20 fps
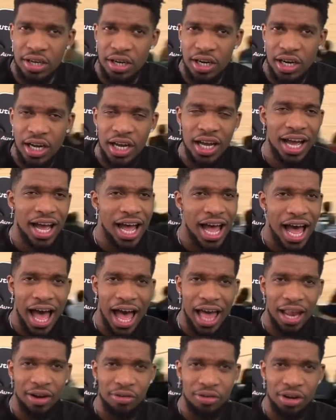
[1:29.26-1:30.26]
Or,
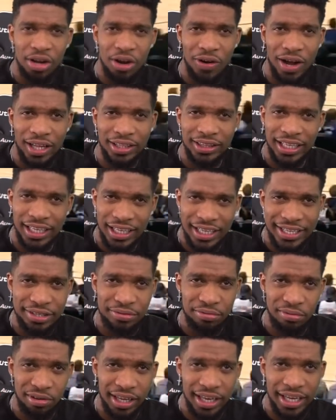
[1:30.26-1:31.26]
I don't know. I think
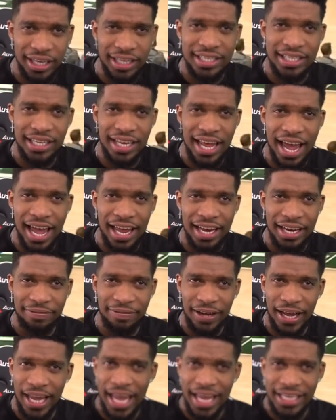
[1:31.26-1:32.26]
it's related to that.
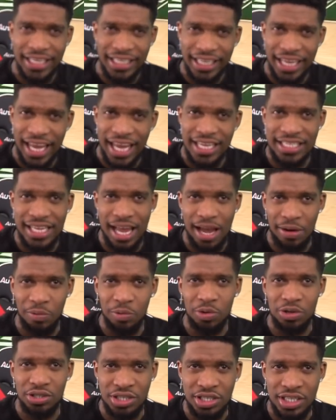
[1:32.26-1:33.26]
If I had to guess, I
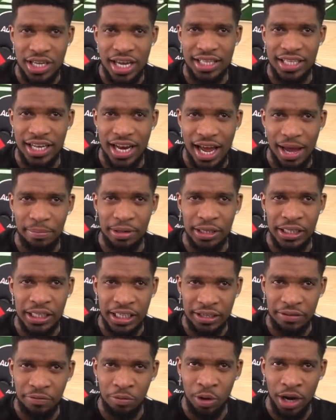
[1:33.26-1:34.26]
would say that I
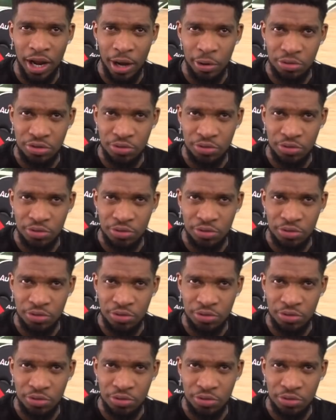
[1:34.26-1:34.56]
believe what I